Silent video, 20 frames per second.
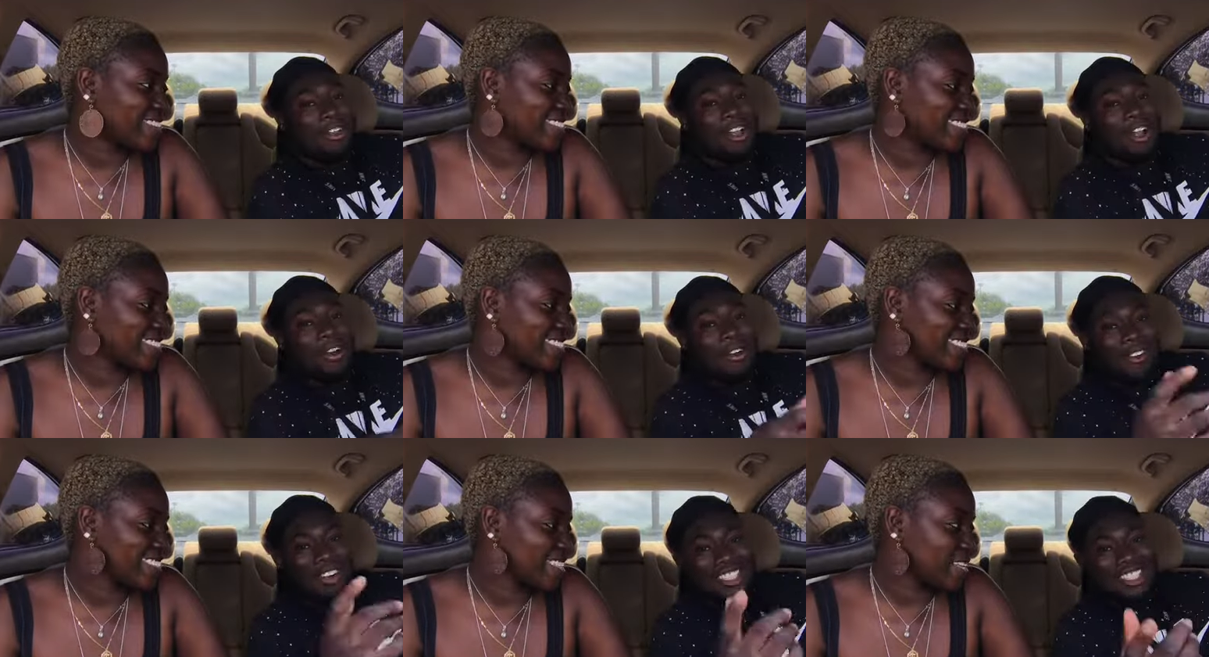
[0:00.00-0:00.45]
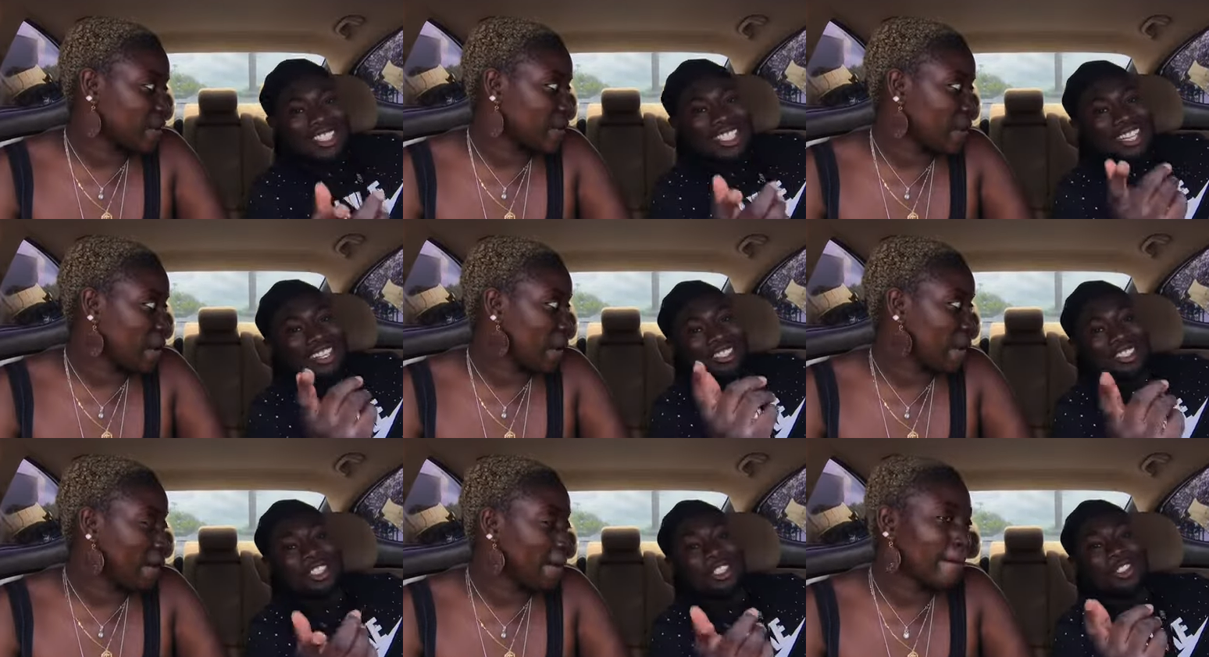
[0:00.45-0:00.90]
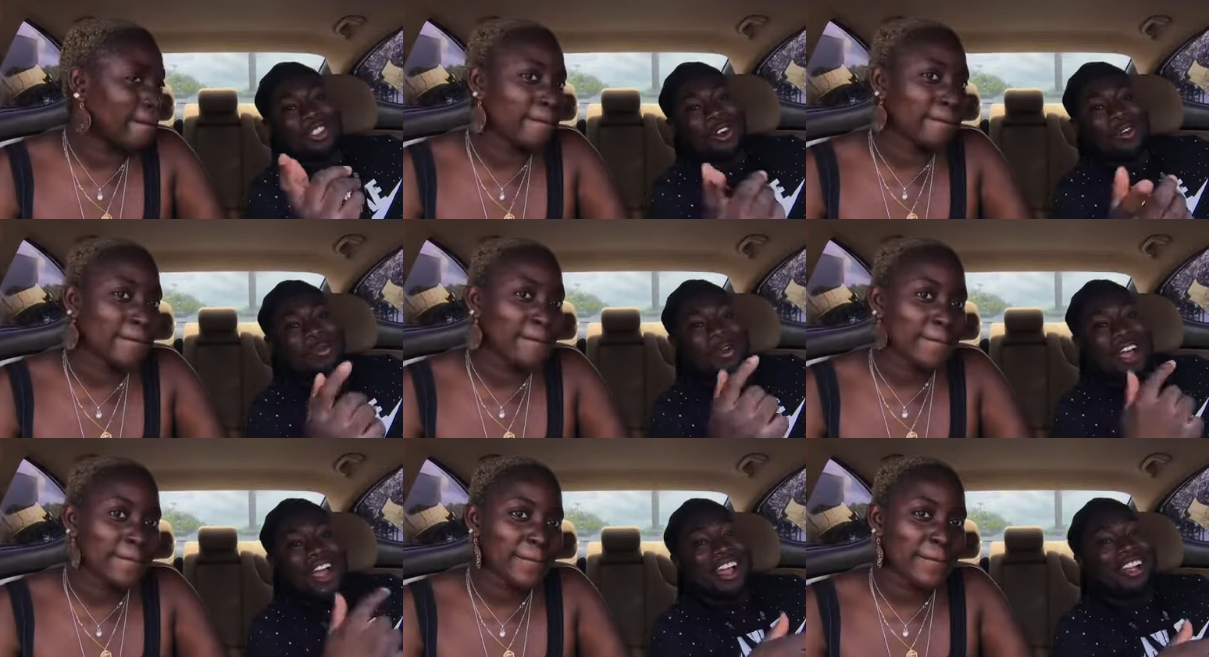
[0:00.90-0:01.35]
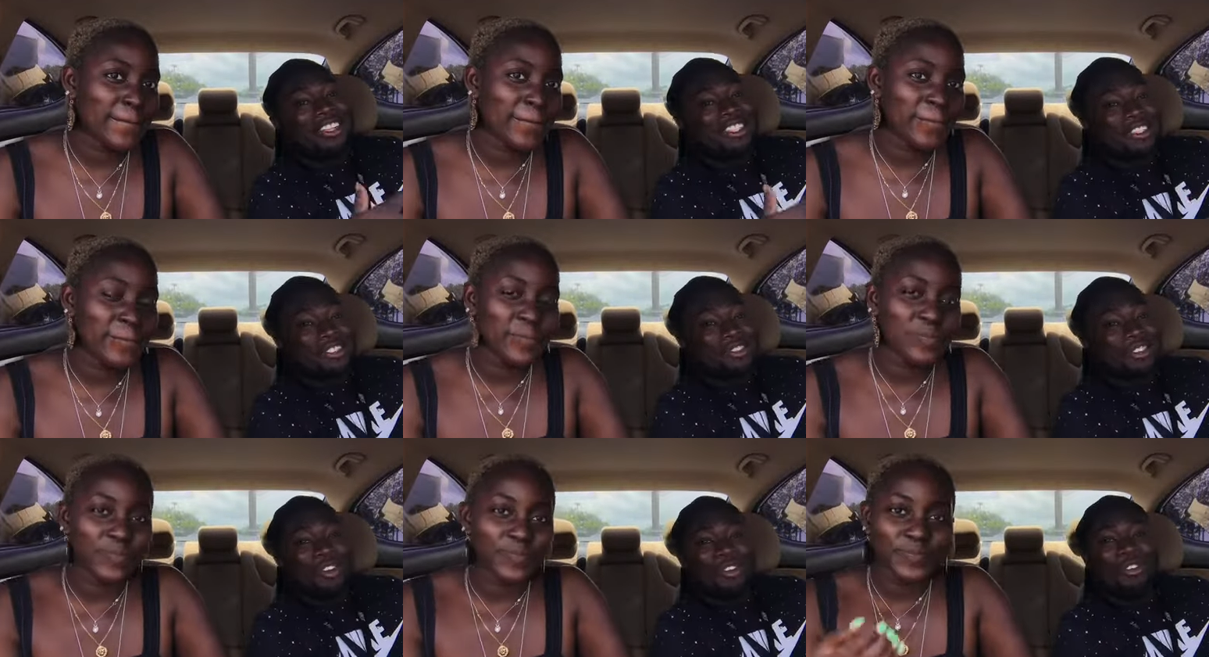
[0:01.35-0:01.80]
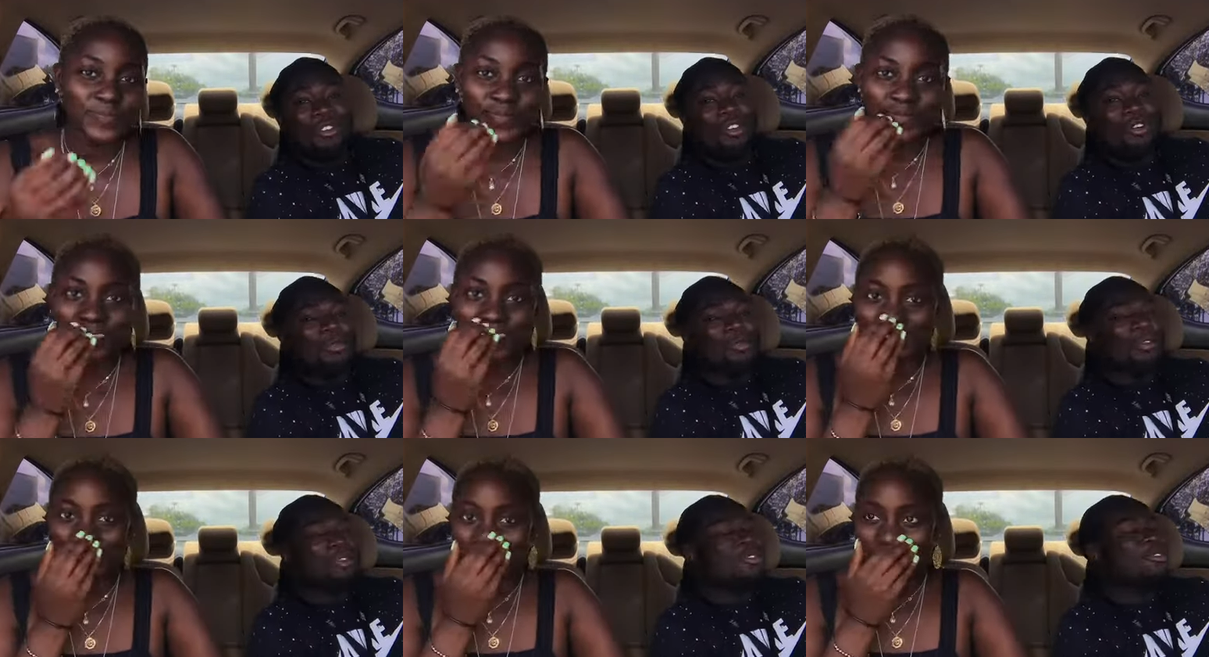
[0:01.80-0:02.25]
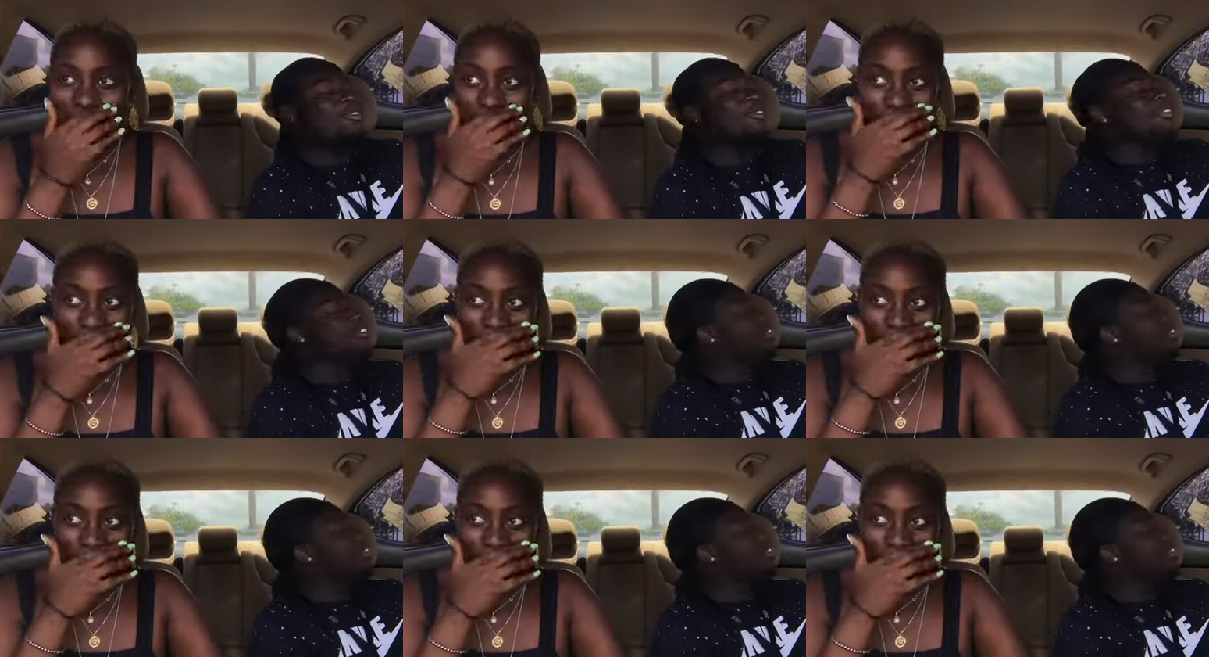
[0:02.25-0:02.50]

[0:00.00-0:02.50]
Speaker 1: y'all understand the story behind this phone, though, bro?